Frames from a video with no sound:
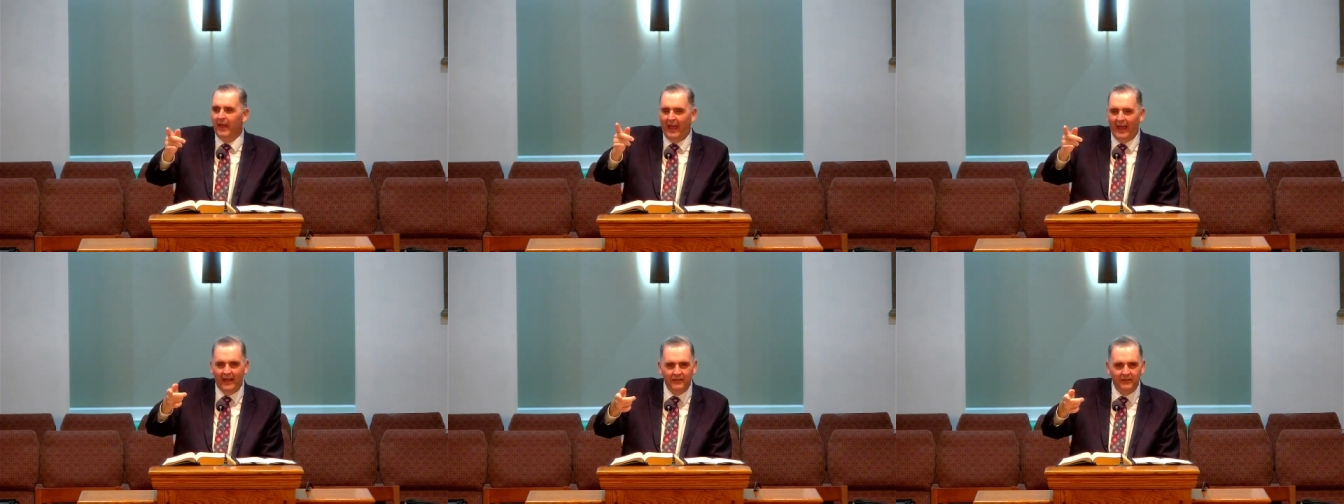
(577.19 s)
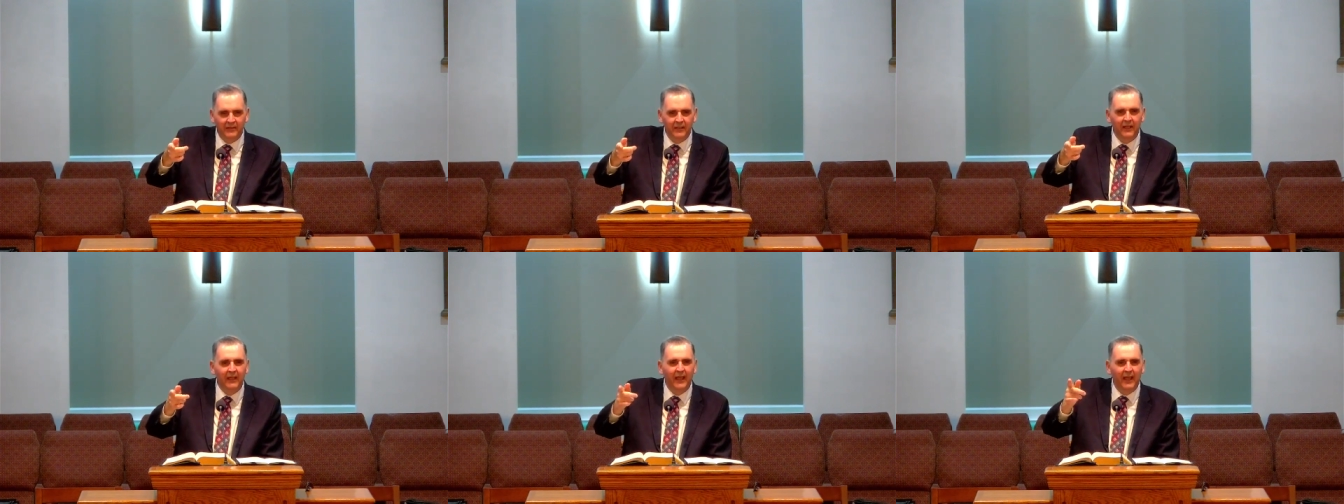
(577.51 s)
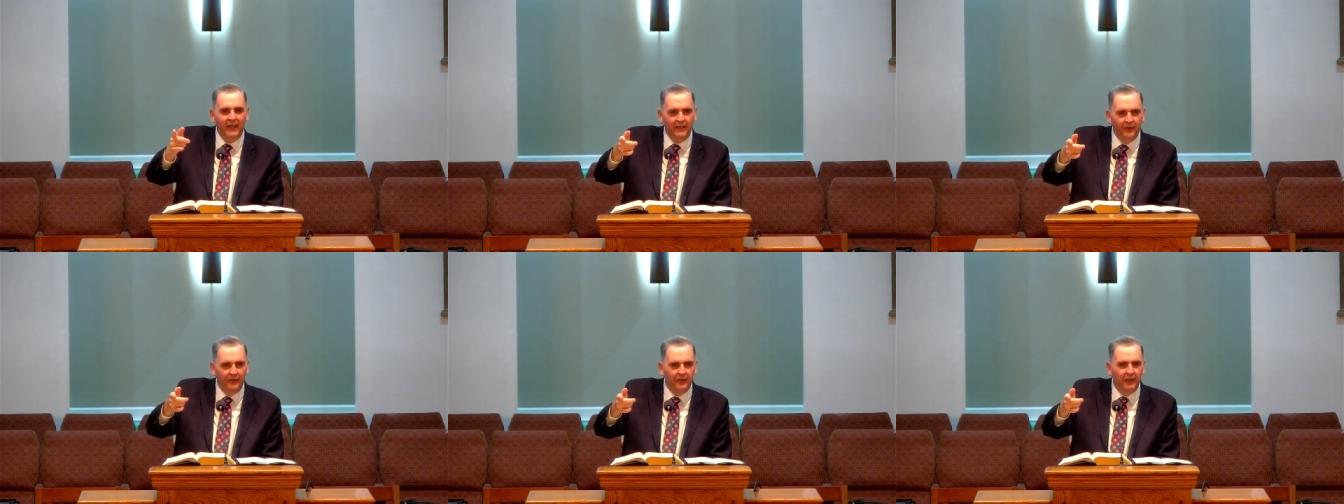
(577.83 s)
asking
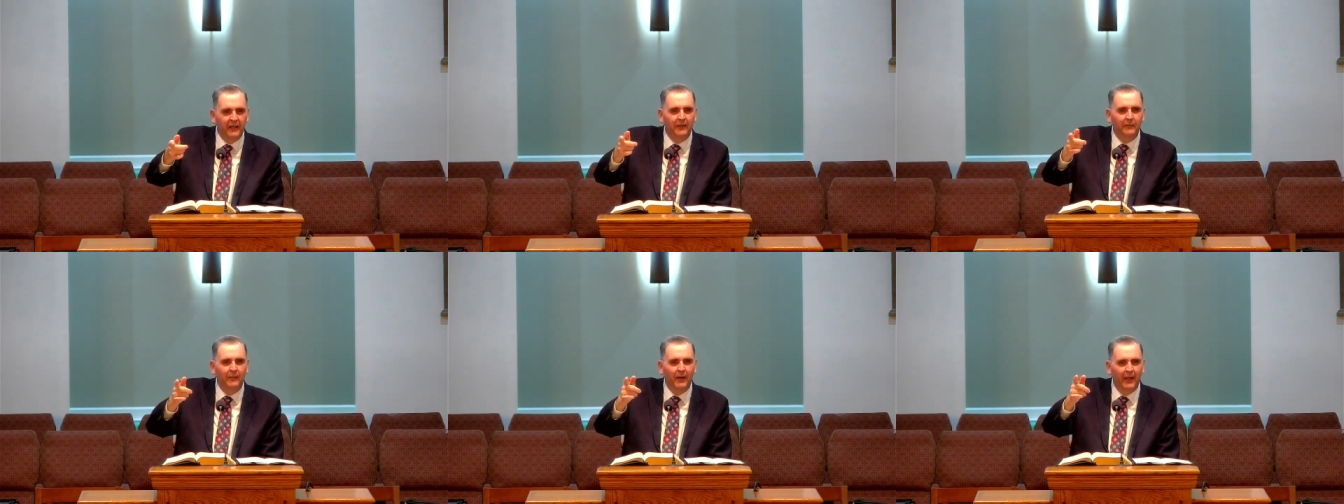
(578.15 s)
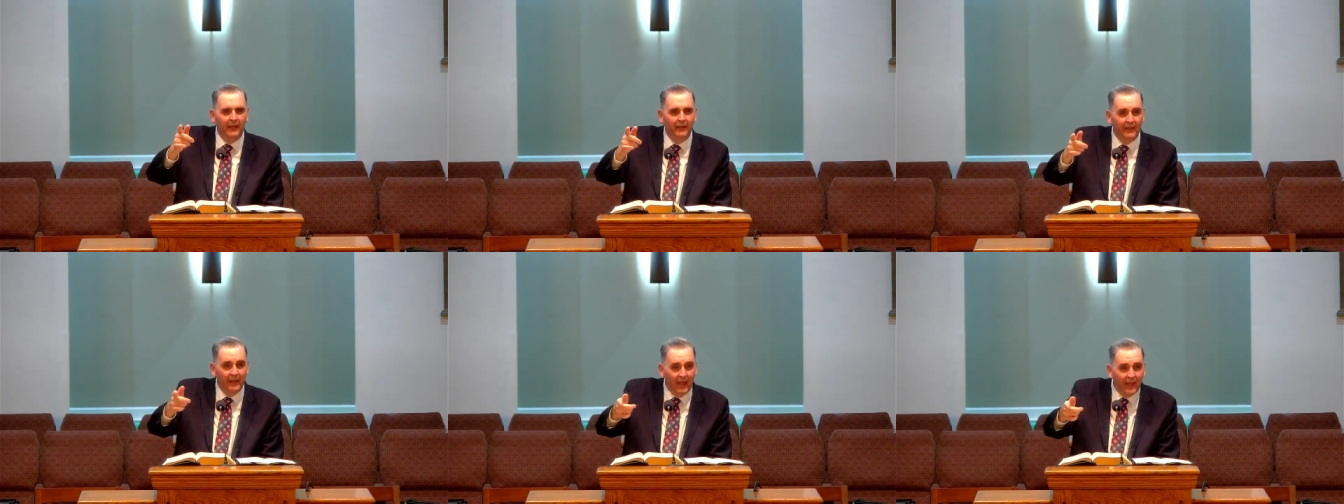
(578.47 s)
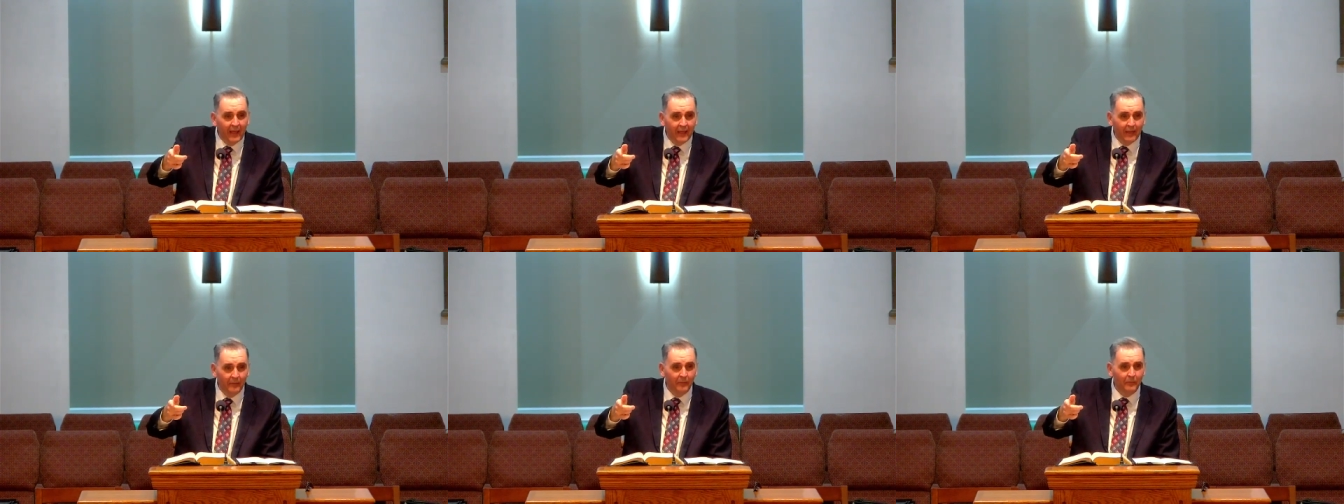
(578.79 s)
anything in my
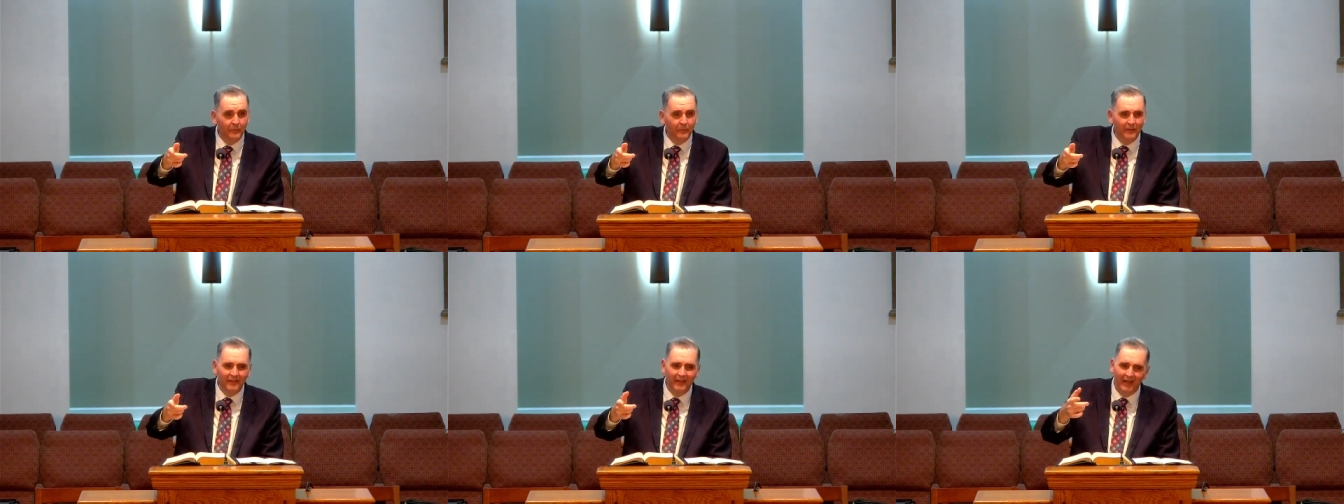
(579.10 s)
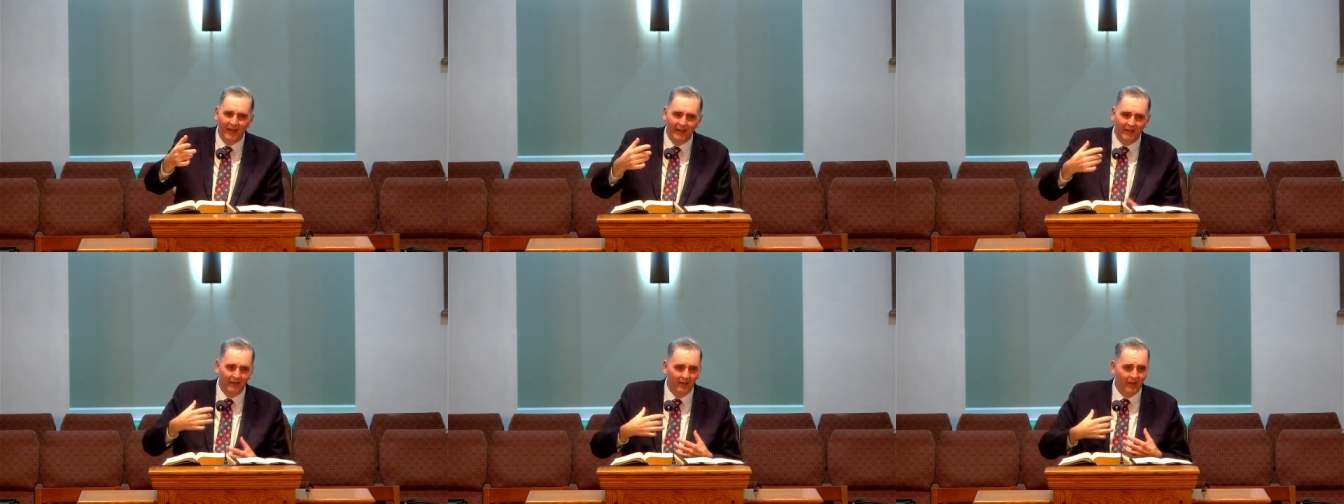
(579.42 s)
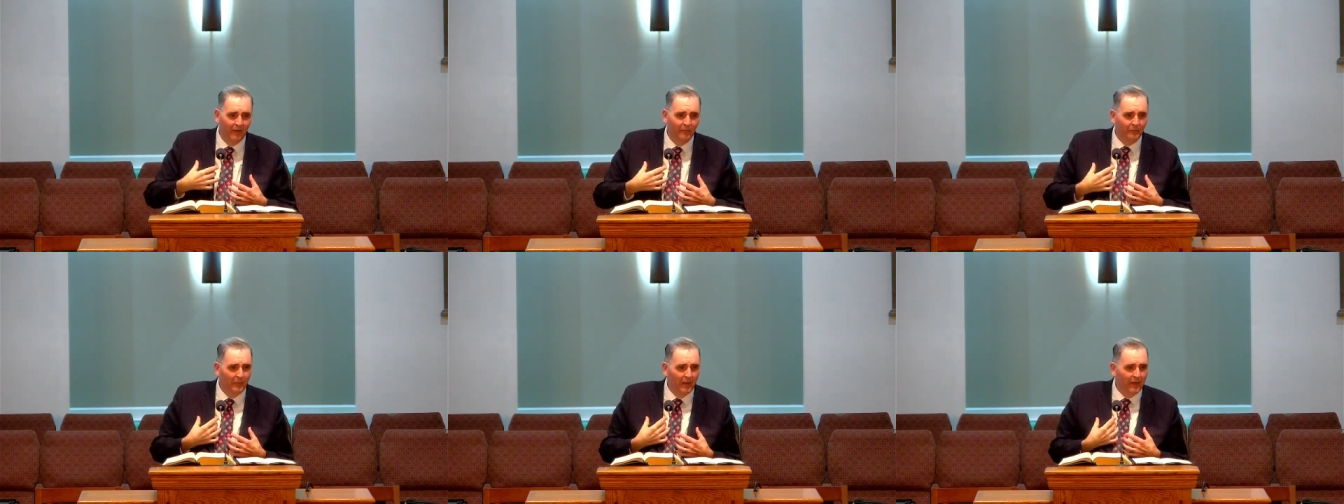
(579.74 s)
name, well, you got to
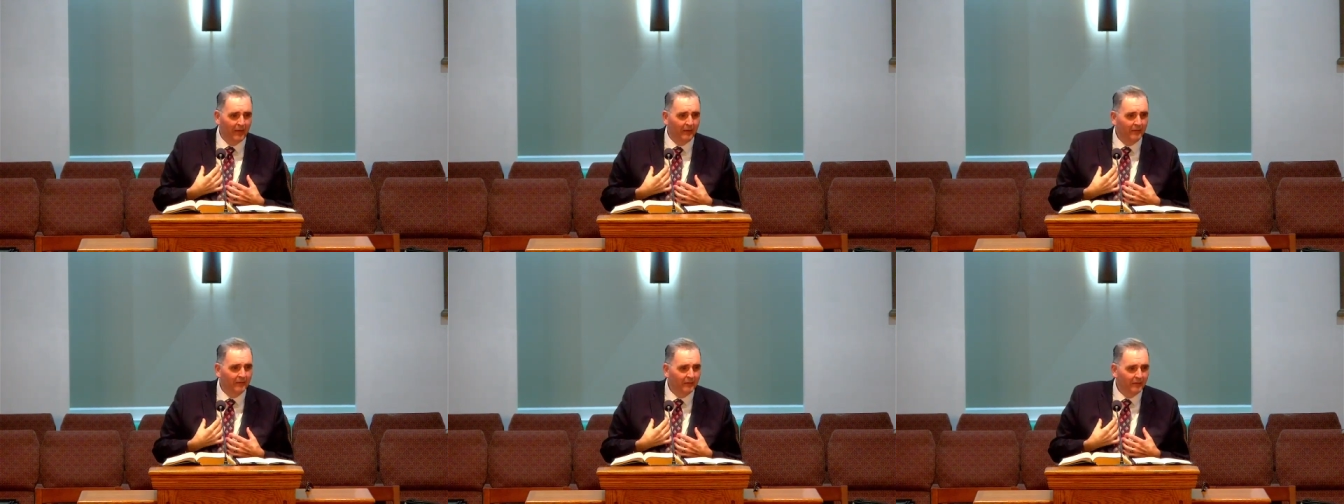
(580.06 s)
love me.